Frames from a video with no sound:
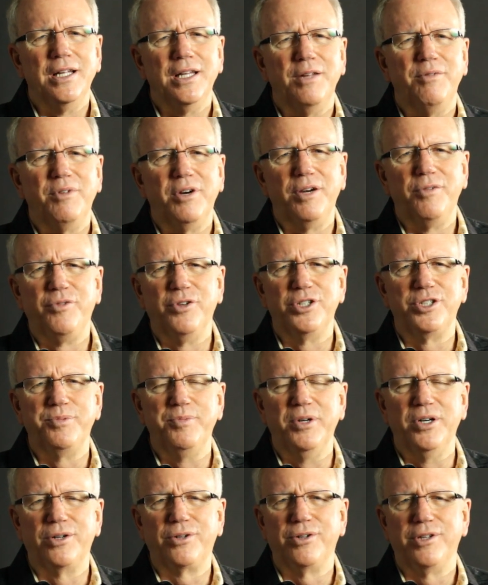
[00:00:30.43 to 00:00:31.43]
The very first
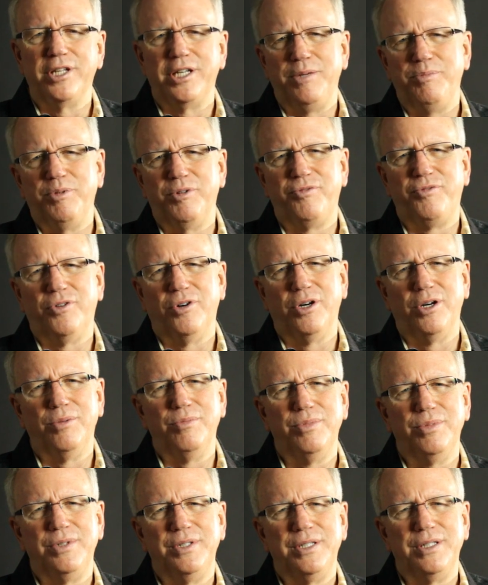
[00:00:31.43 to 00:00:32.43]
miracle that he
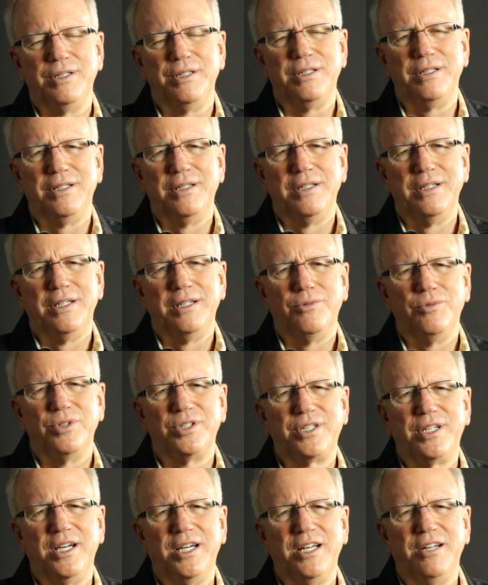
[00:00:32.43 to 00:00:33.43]
performed
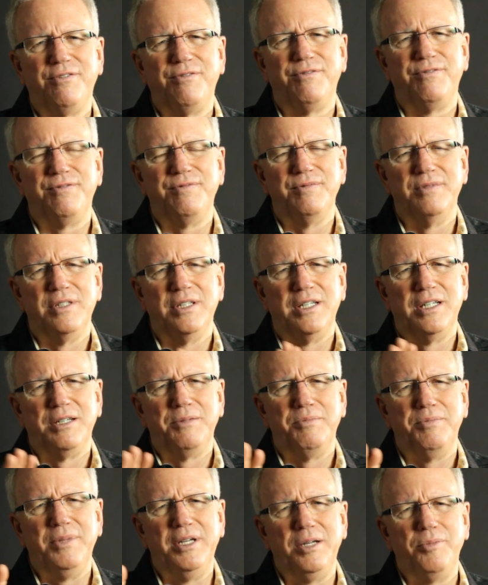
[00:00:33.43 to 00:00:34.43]
was kind of
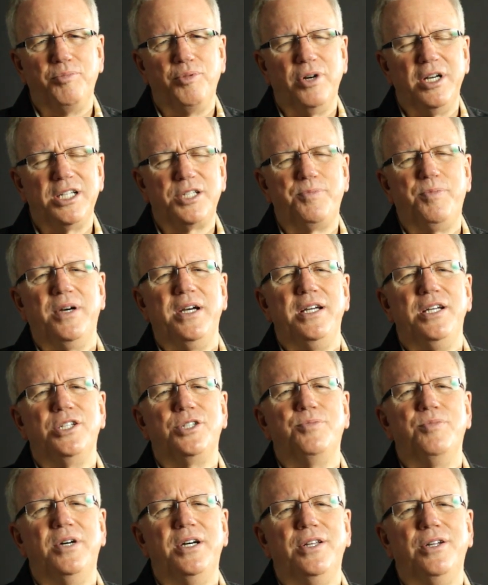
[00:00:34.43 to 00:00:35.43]
being pressed by
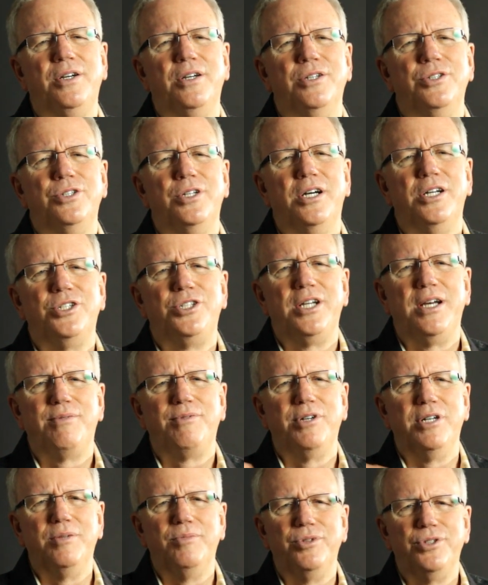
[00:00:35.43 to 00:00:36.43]
his mother. John
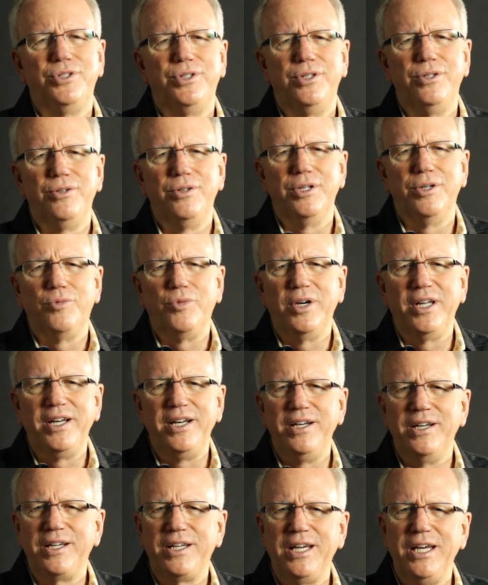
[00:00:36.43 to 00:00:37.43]
chapter number 2, at a
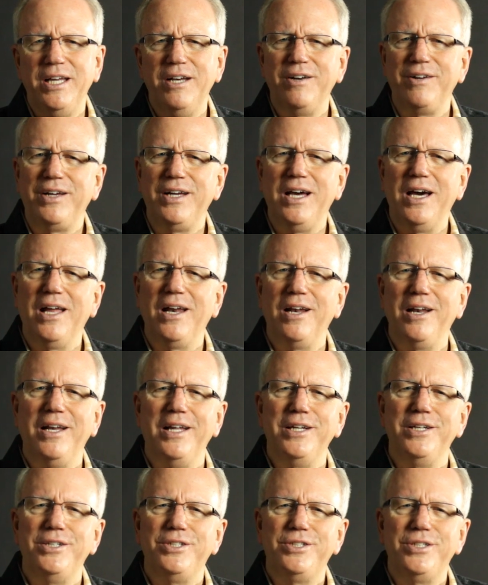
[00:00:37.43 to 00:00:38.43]
wedding in Cana in
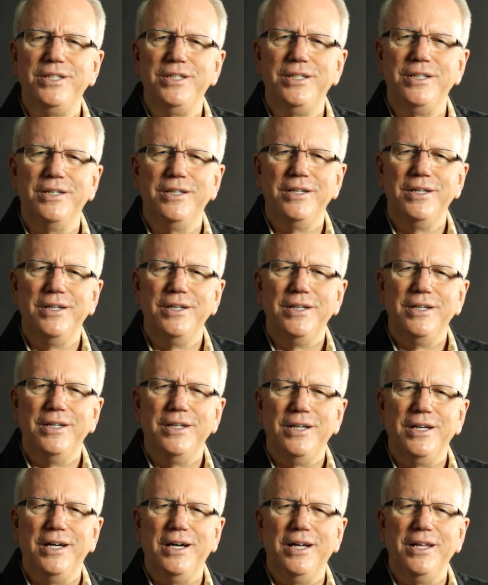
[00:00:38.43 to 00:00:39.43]
Galilee,
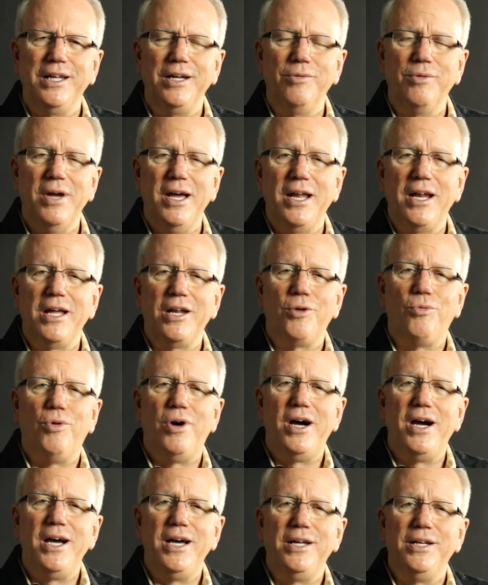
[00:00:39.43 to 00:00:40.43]
they ran out of
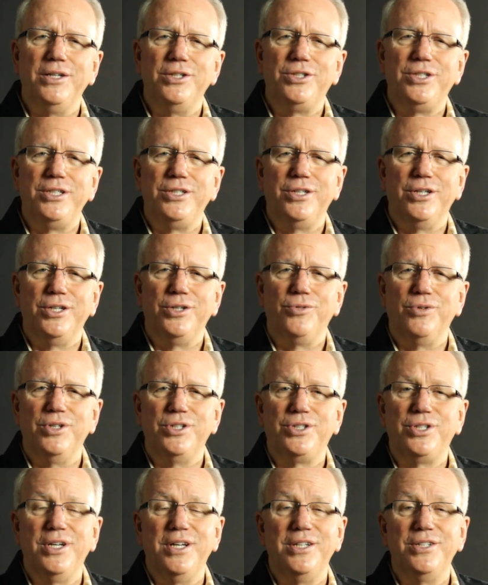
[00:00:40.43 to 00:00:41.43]
wine, and she turned to
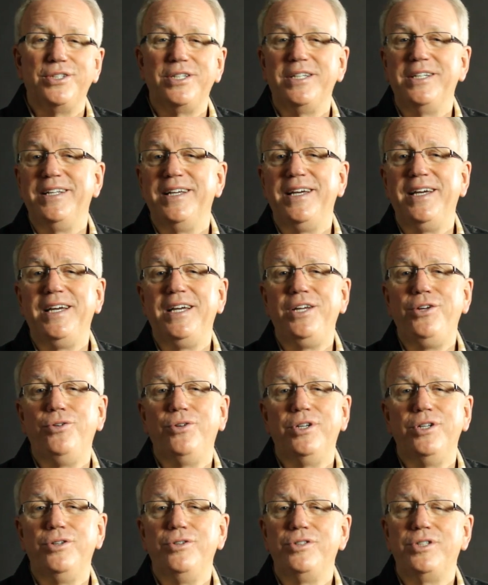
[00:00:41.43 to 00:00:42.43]
her son and said, "Hey,
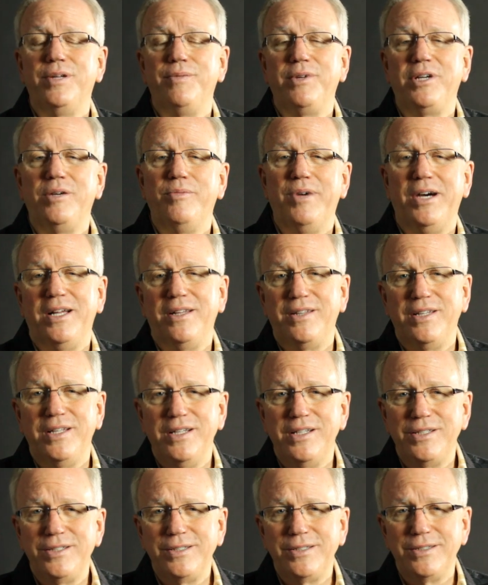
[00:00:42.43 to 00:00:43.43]
you can do something about
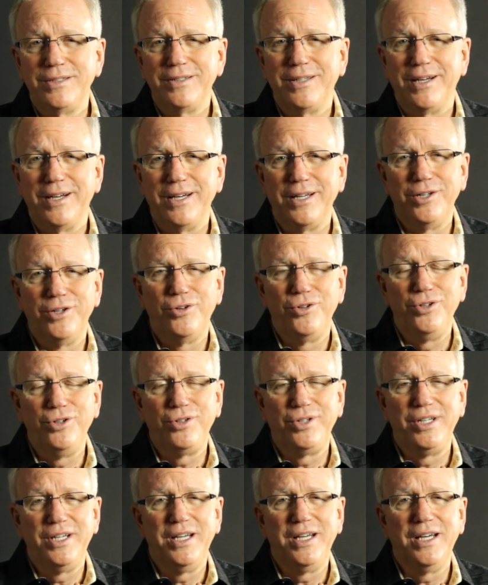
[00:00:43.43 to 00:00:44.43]
this. I know
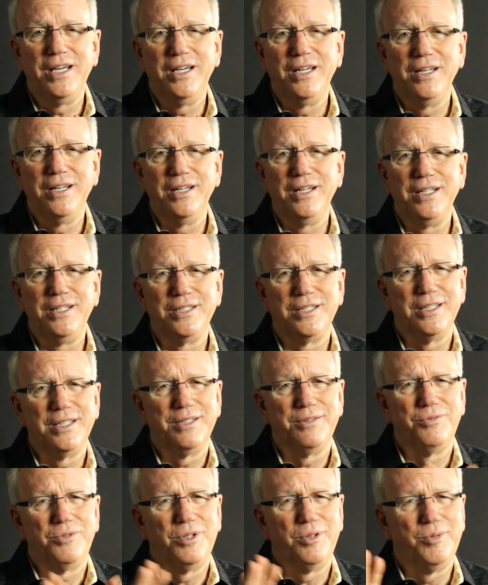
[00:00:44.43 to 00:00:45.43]
you can." And he
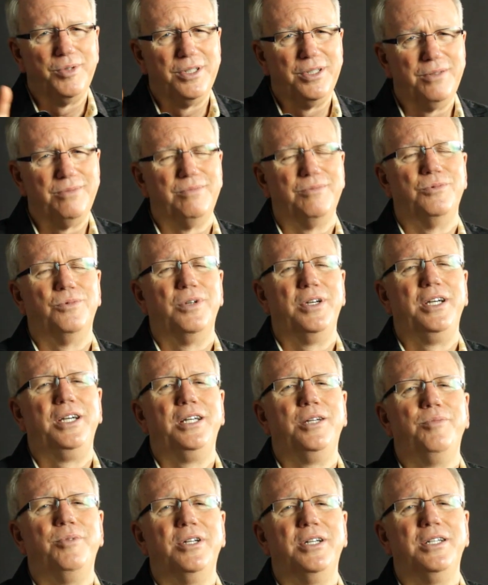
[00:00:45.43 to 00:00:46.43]
said, "Woman,
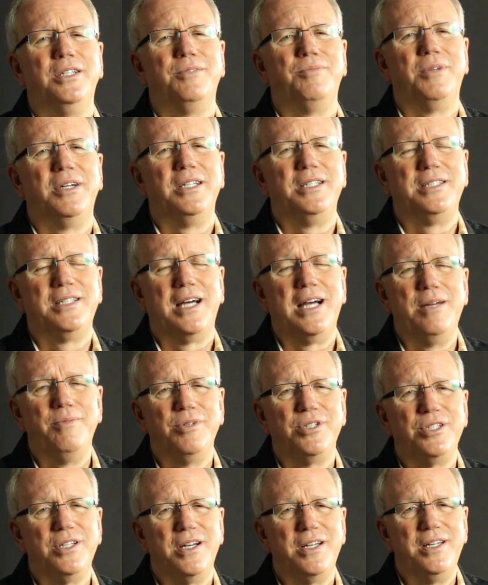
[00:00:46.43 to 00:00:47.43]
wait a minute, my time
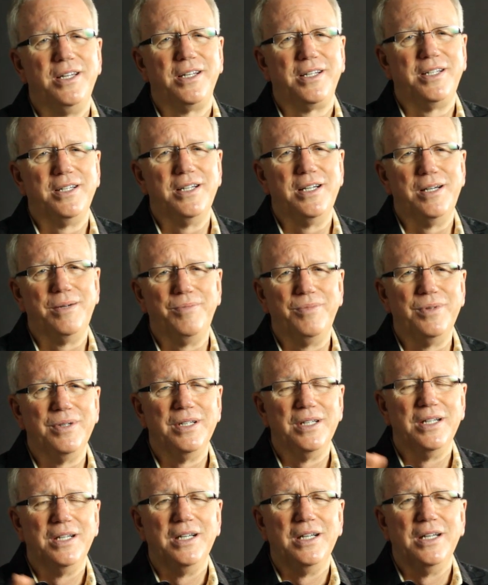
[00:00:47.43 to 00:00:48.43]
has not yet come."
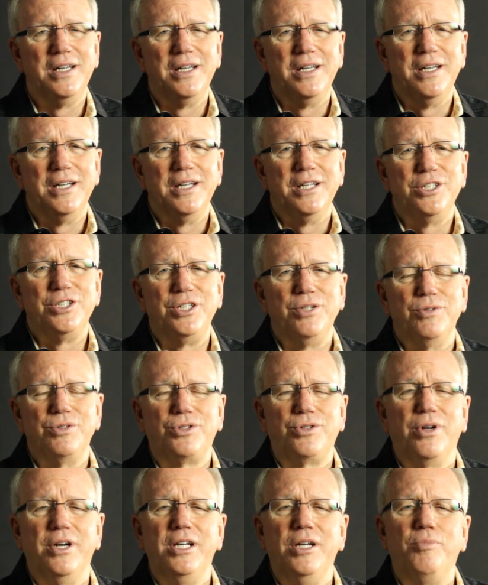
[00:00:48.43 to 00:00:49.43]
She was
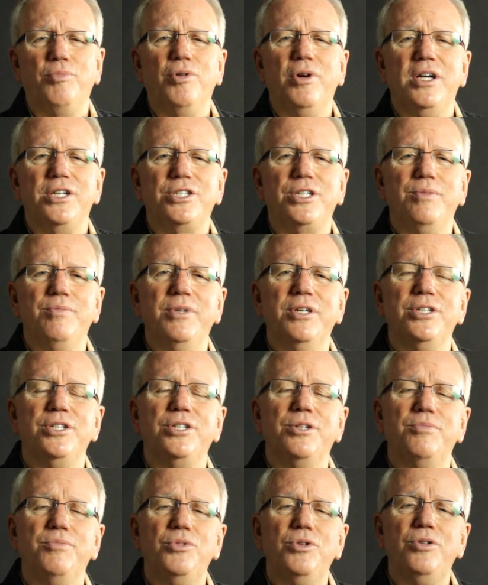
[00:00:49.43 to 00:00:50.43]
trying to press him in
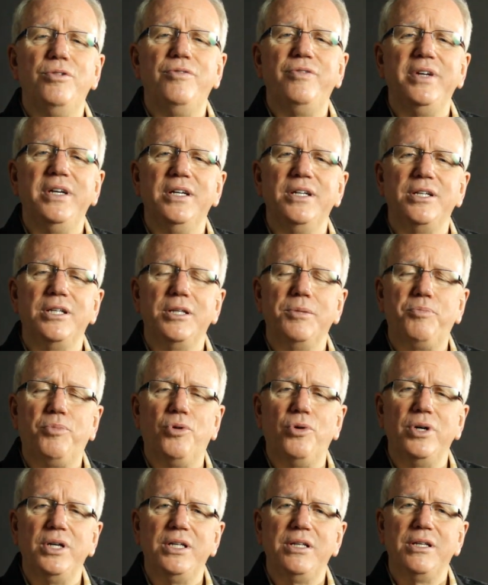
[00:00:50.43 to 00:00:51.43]
to move into the
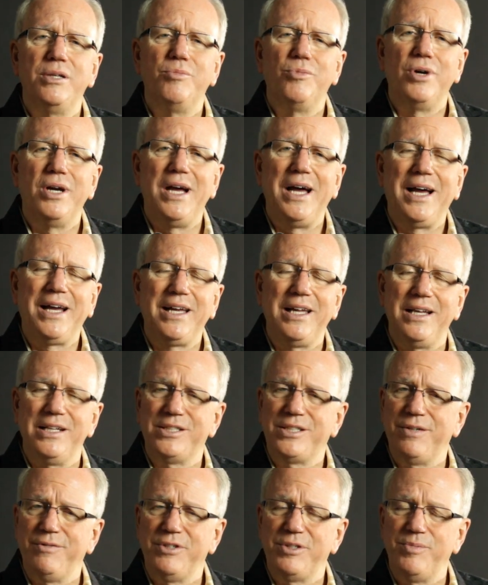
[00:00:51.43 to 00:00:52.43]
point of the
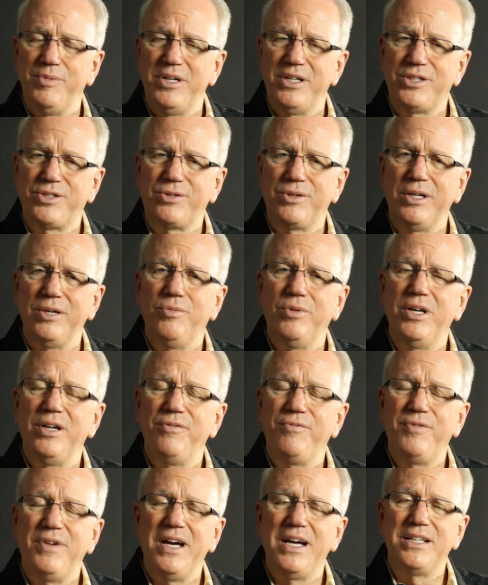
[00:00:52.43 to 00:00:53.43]
miraculous of his ministry, when
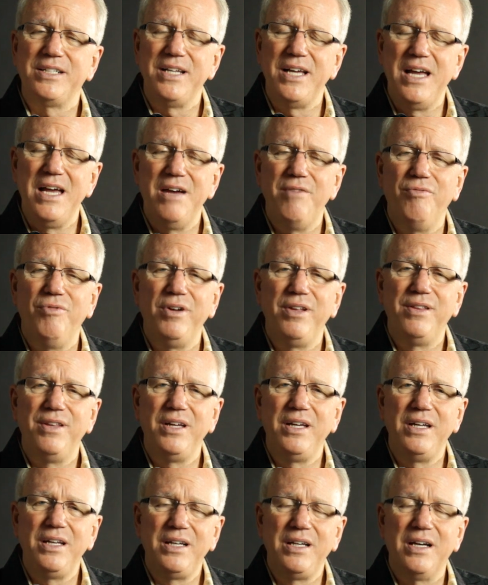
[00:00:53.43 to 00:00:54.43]
in fact
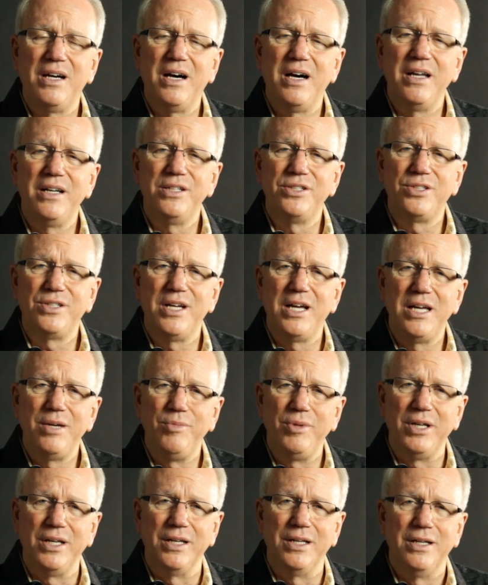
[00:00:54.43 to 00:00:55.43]
everything in God is
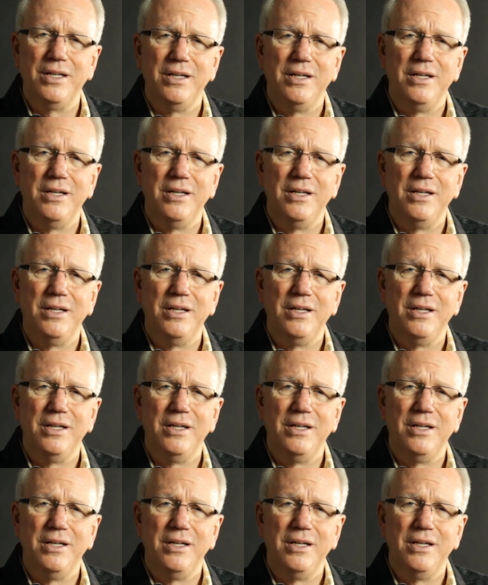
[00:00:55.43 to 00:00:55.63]
timing.